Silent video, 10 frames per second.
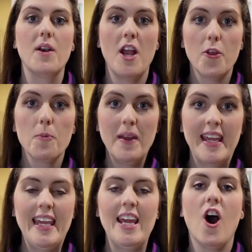another
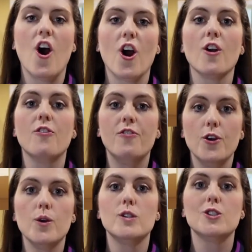biggie are
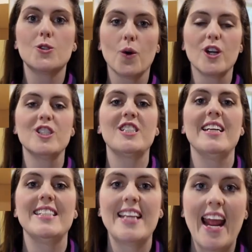food storage
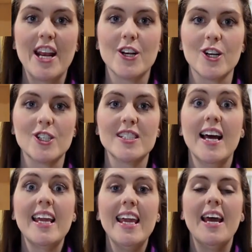containers.
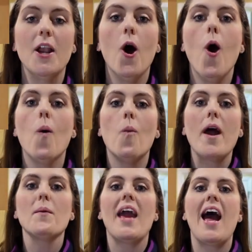Again, why
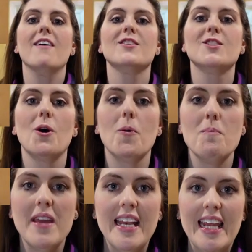do we have so
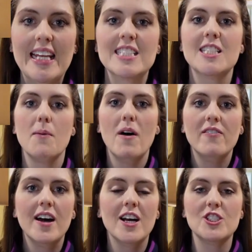many? Some of
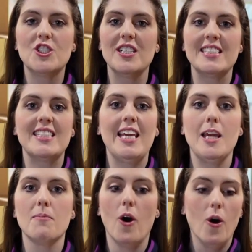us just
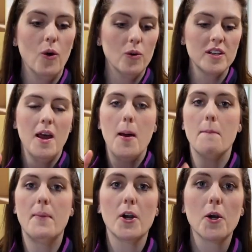keep old
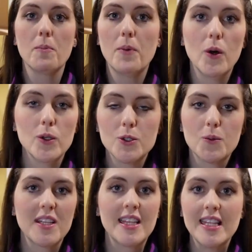butter bowls
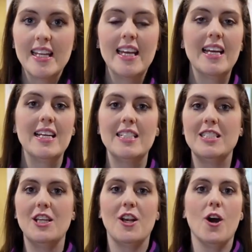with lids,
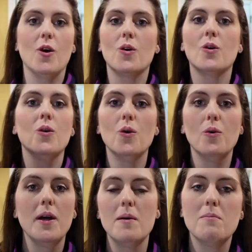you know, Cool
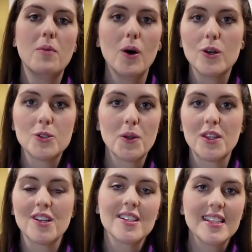Whip bowls with
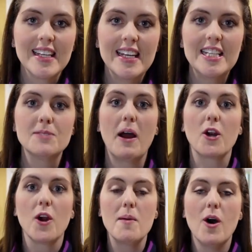their lids. My
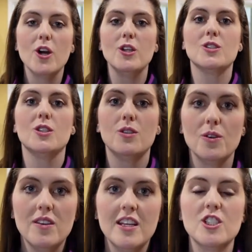grandma used to
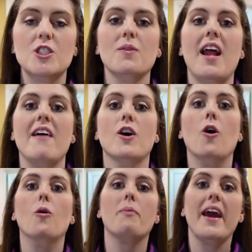do this. She would have a
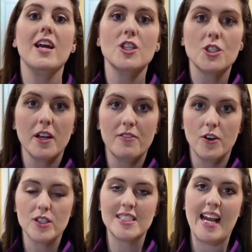whole pantry
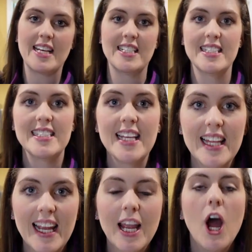full stacked to the
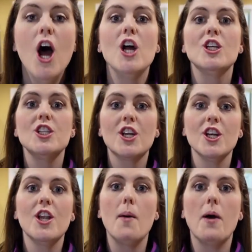ceiling. She
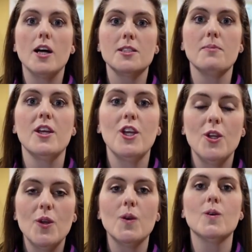could not possibly
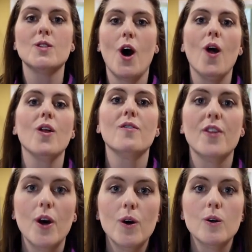use all of
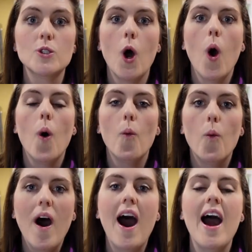those.
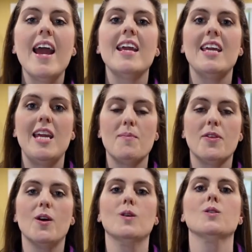Why keep
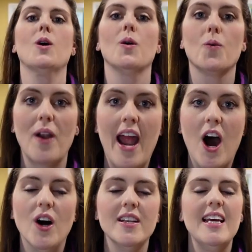those
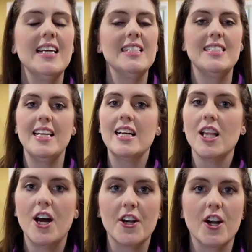around?
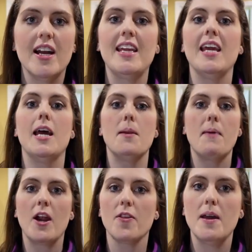Declutter. Again,
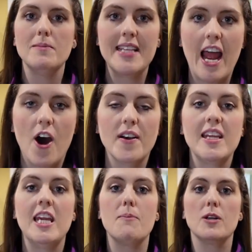pare them down.
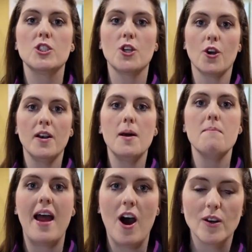Keep a certain
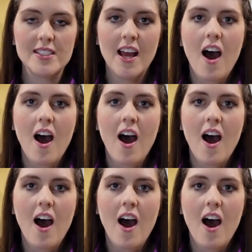amount.